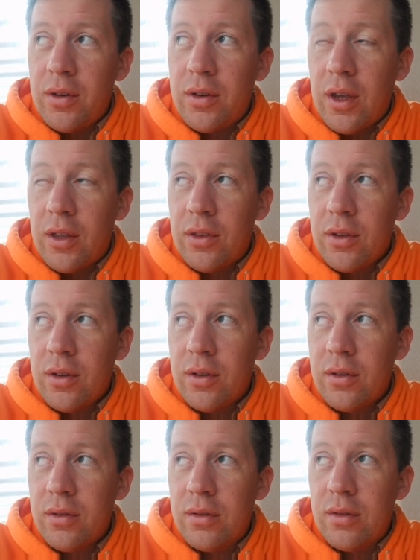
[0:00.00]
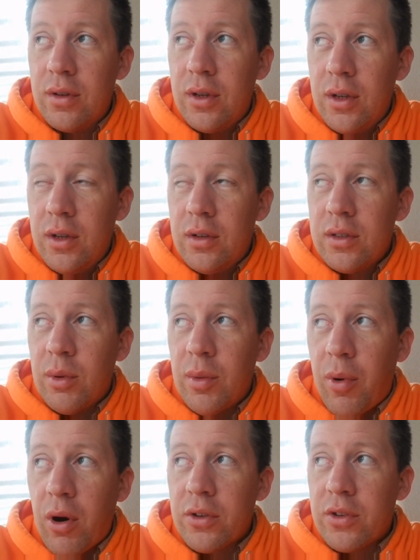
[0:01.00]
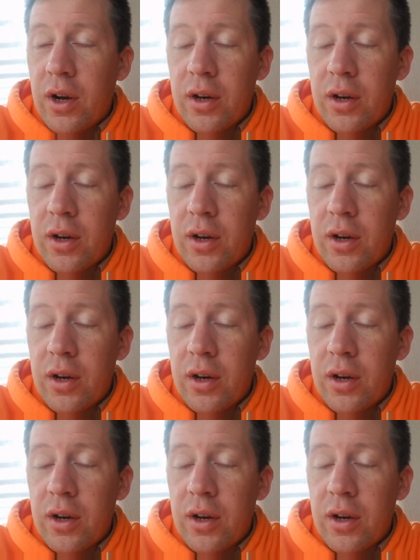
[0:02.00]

take some of the parts that